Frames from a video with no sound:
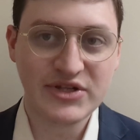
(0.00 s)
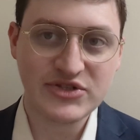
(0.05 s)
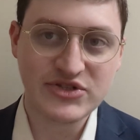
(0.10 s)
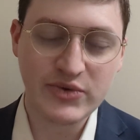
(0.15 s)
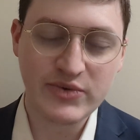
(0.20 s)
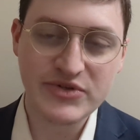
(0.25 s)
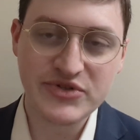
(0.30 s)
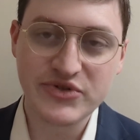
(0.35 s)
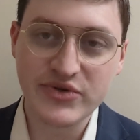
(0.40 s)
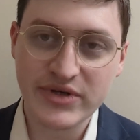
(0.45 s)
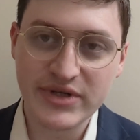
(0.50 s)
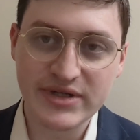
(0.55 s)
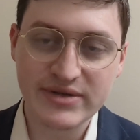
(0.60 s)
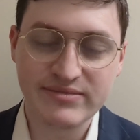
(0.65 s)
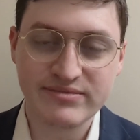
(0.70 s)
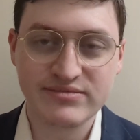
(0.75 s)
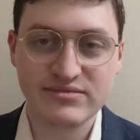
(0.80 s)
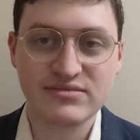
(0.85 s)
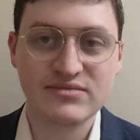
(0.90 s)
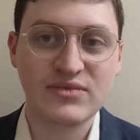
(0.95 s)
So enjoy
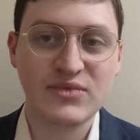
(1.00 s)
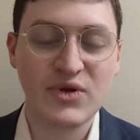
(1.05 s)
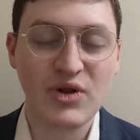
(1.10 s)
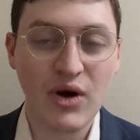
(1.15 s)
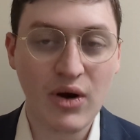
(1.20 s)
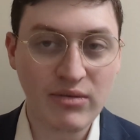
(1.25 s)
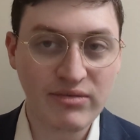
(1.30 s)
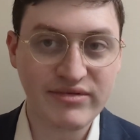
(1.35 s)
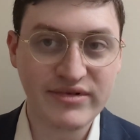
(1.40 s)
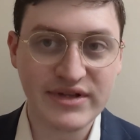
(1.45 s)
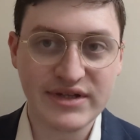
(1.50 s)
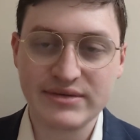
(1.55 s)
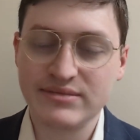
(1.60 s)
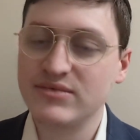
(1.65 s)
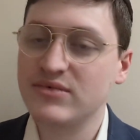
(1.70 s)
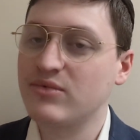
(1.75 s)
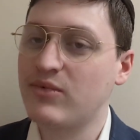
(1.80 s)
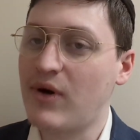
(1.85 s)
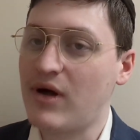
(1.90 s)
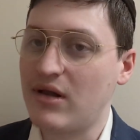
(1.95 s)
it, hopefully,
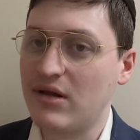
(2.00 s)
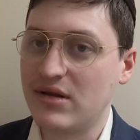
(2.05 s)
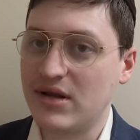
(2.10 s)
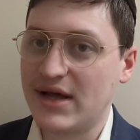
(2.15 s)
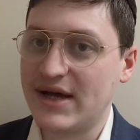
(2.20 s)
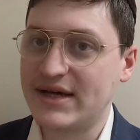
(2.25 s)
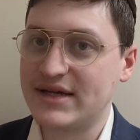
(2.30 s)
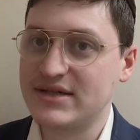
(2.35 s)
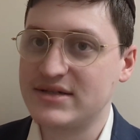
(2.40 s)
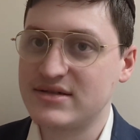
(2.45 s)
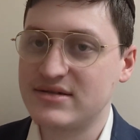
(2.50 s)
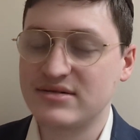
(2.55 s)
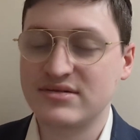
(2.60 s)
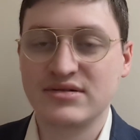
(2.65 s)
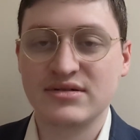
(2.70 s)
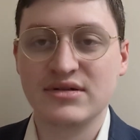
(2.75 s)
while it lasts.